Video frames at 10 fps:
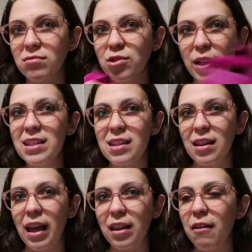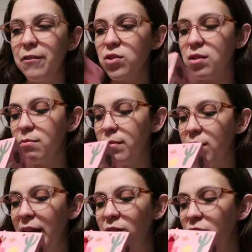crazy. Like that feels,
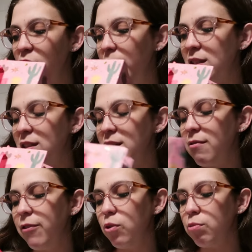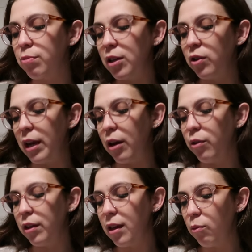I don't know, it just doesn't feel real. And I
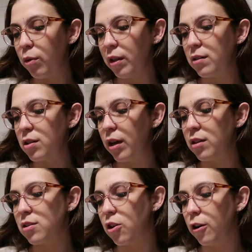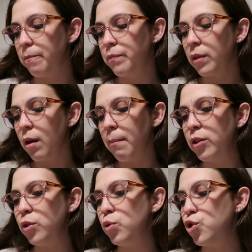don't think it will until I start
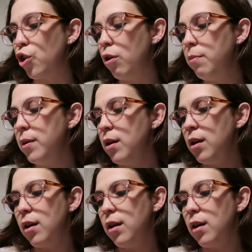my new job.